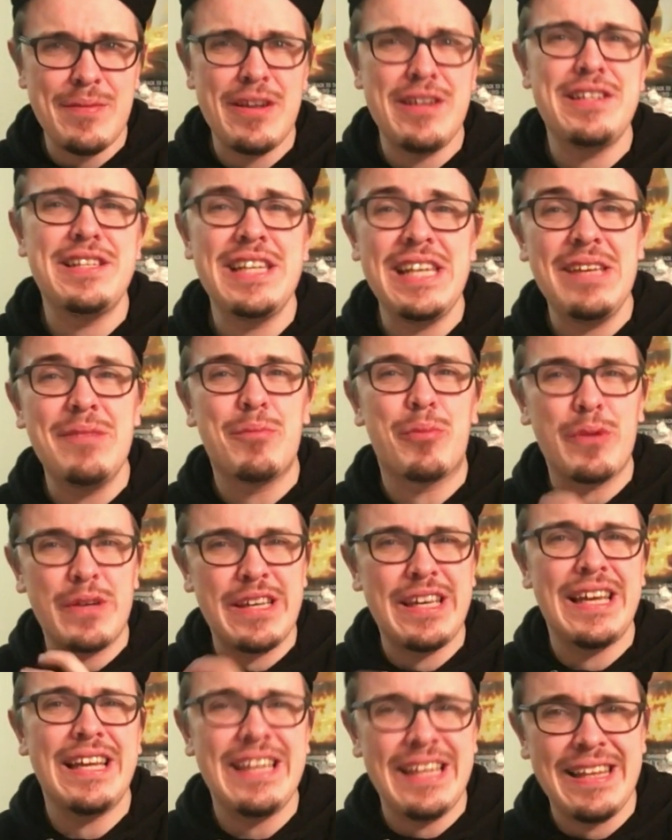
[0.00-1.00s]
And it didn't
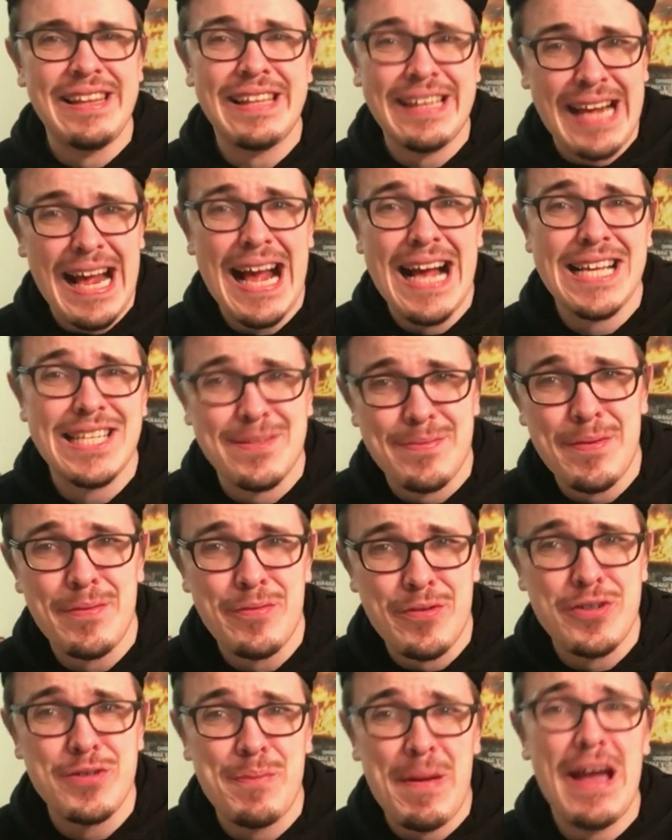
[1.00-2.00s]
bring any of the cast
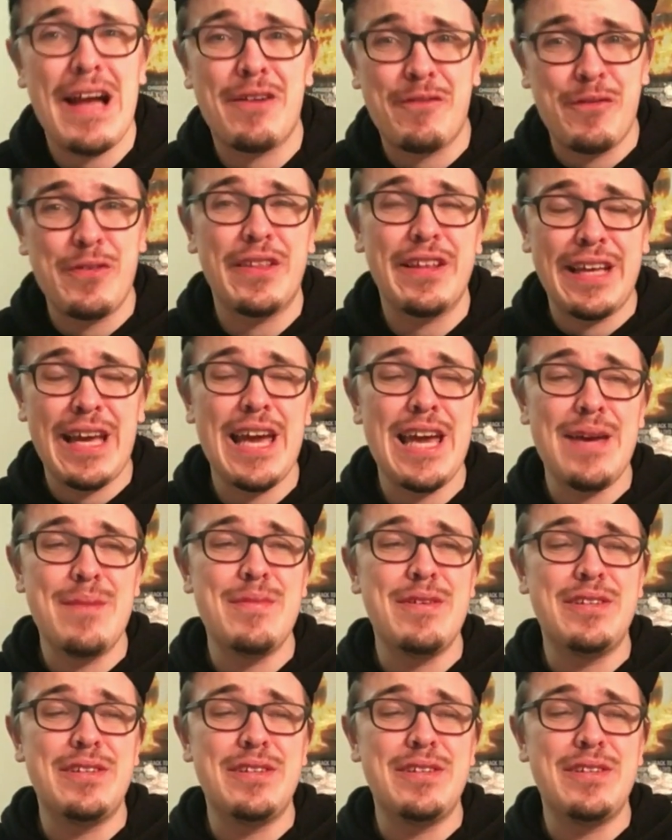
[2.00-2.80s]
members back for the game.